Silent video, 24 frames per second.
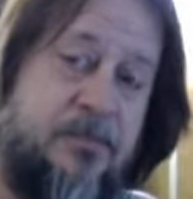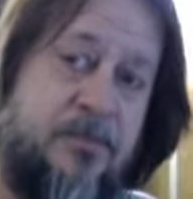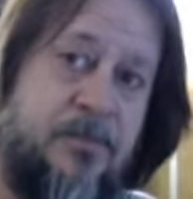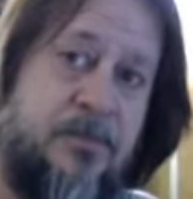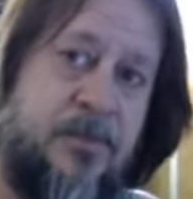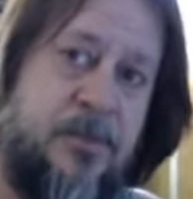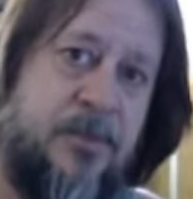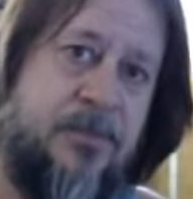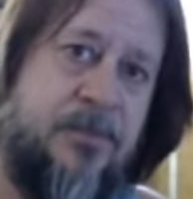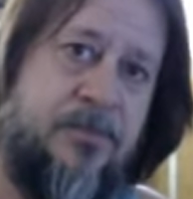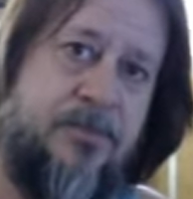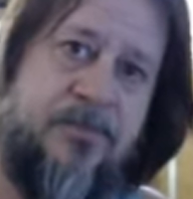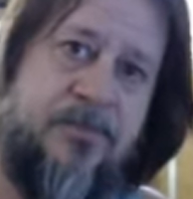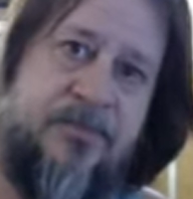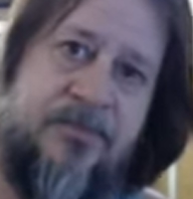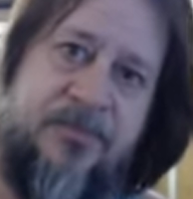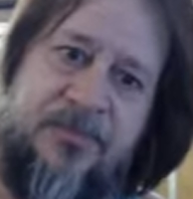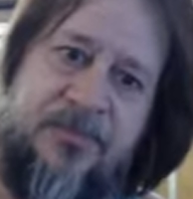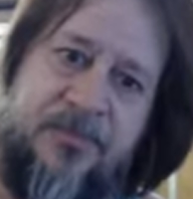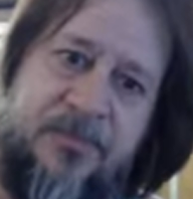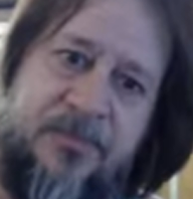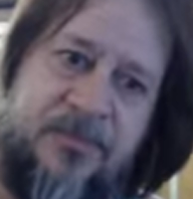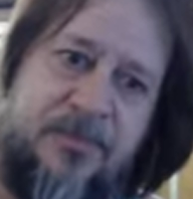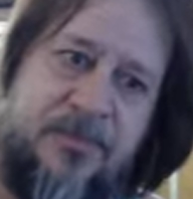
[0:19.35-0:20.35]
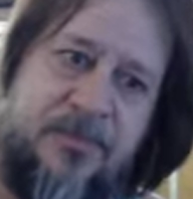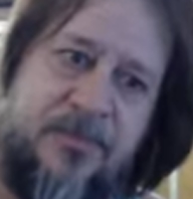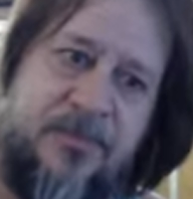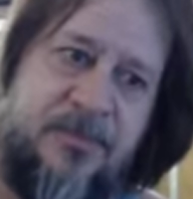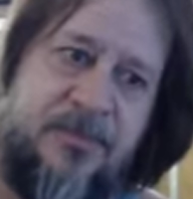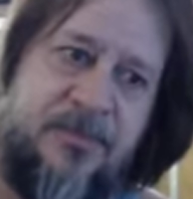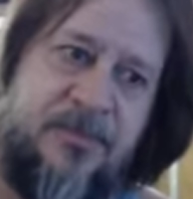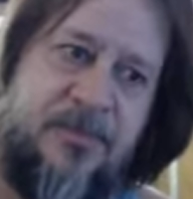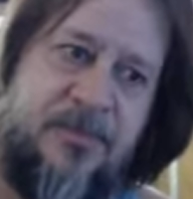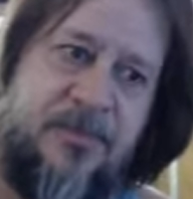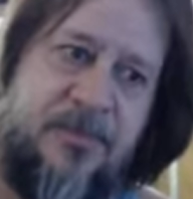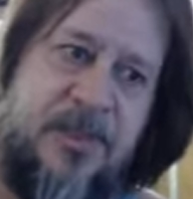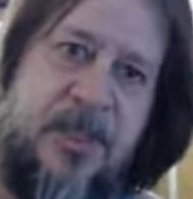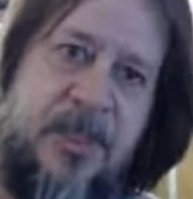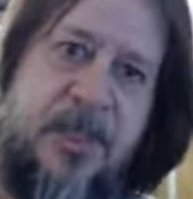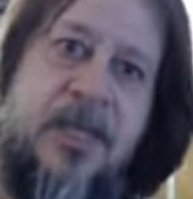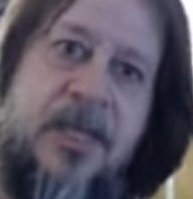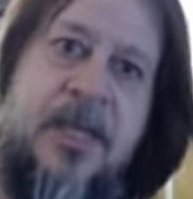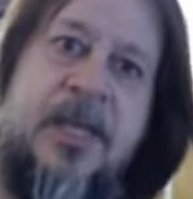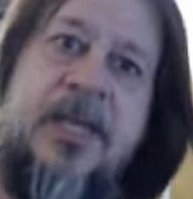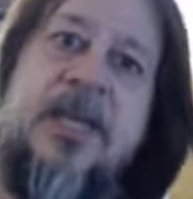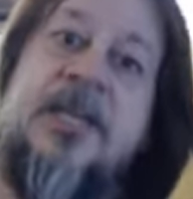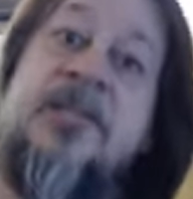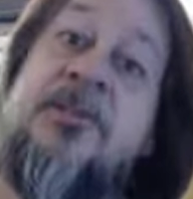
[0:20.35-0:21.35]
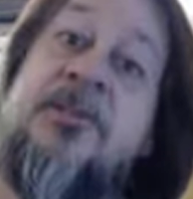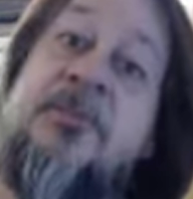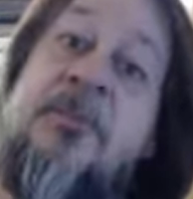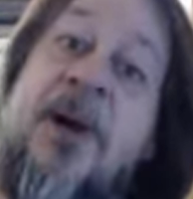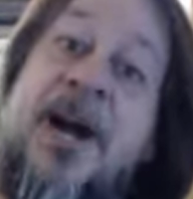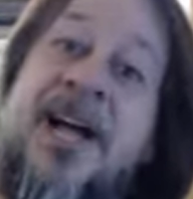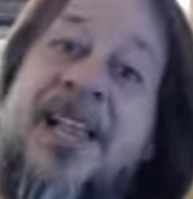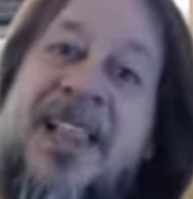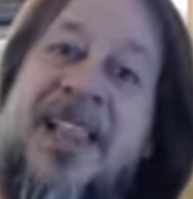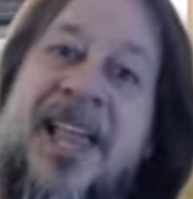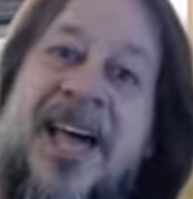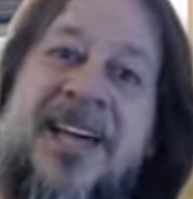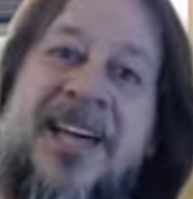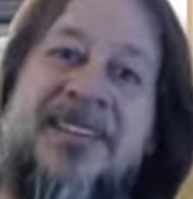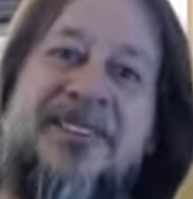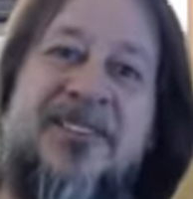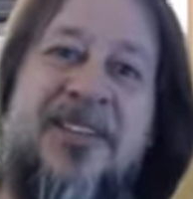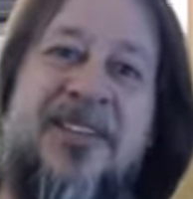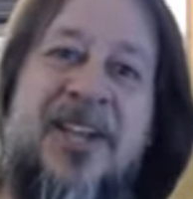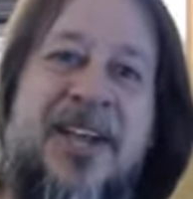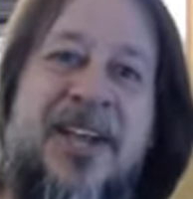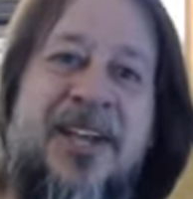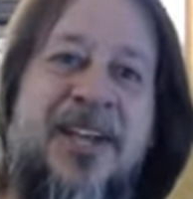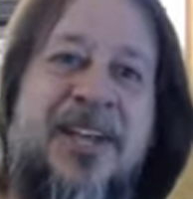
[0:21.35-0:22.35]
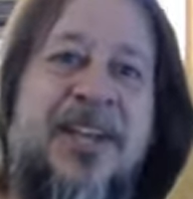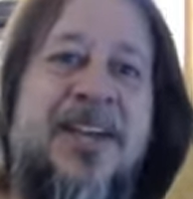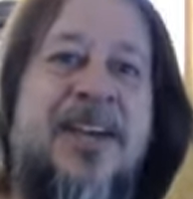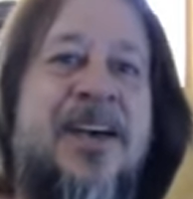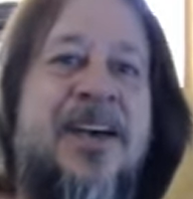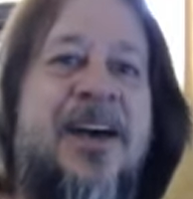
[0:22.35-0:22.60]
It's my last day